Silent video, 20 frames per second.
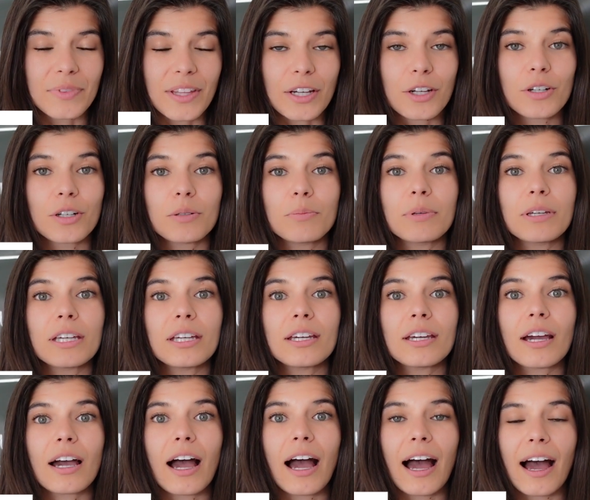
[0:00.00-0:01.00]
that could
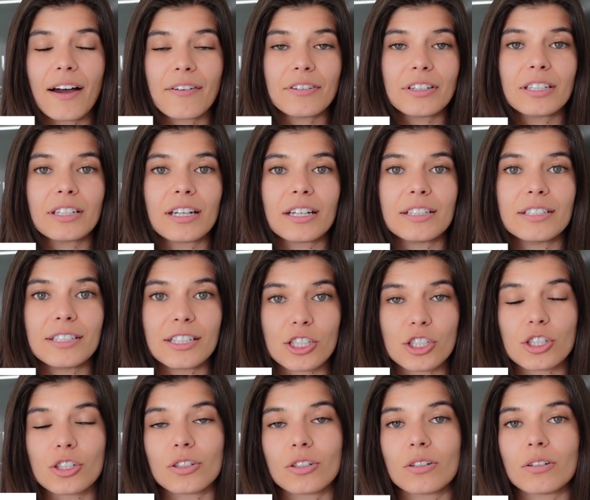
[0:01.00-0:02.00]
be having
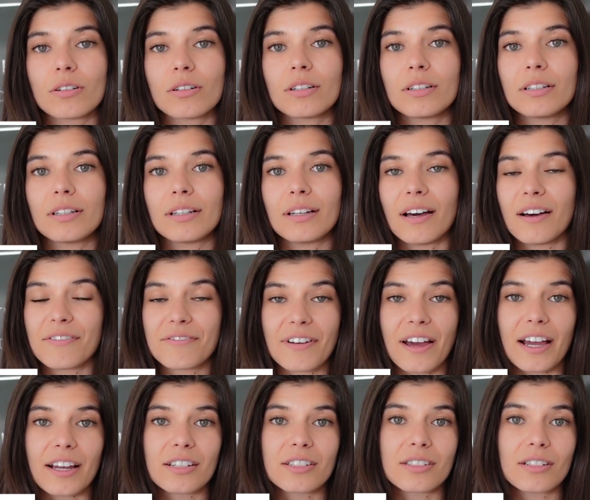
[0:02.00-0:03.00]
additional
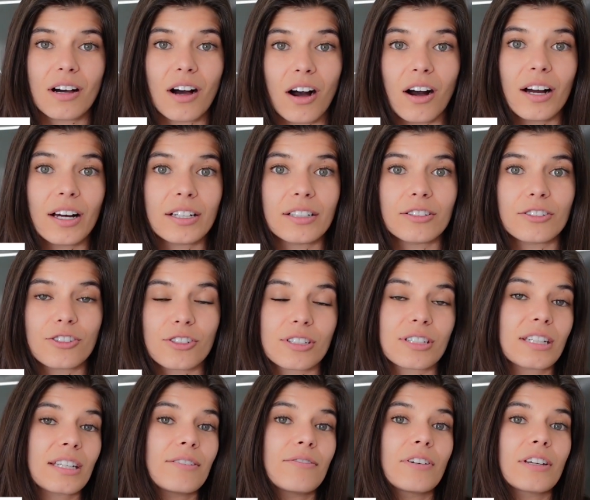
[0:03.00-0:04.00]
effects on
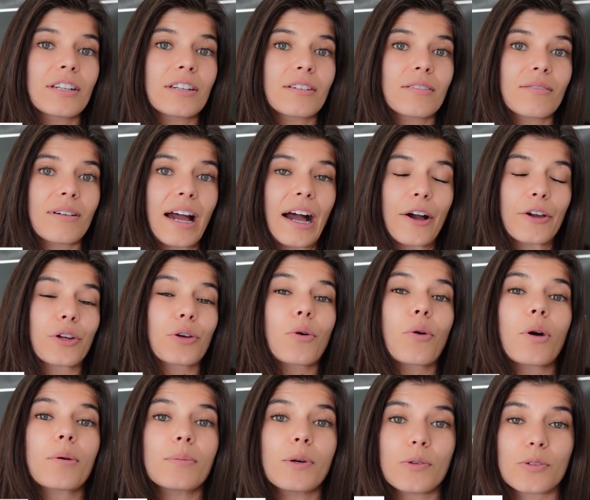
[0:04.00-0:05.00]
just even how your
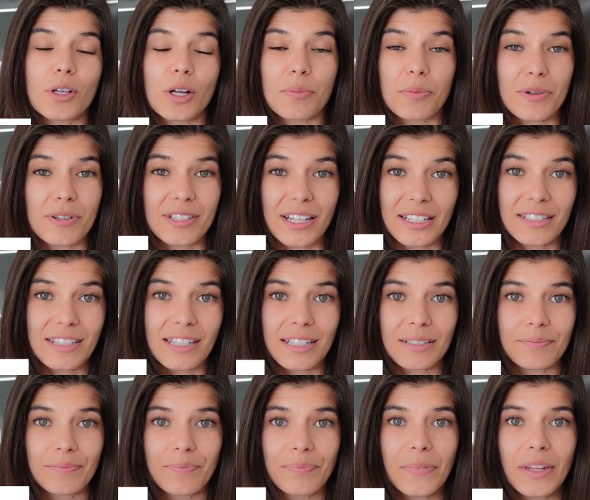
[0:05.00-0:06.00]
hormones are
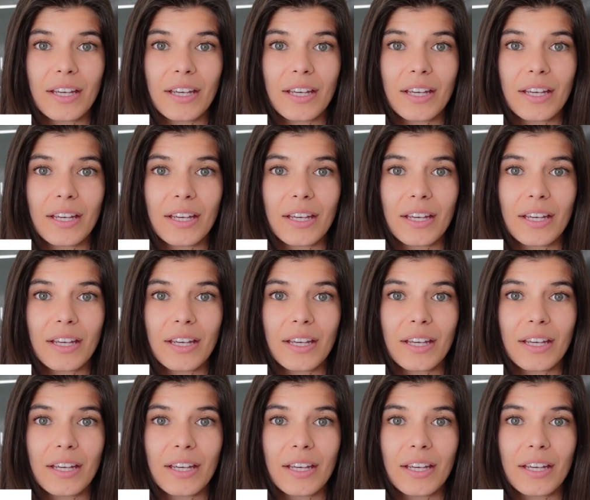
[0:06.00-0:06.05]
presenting.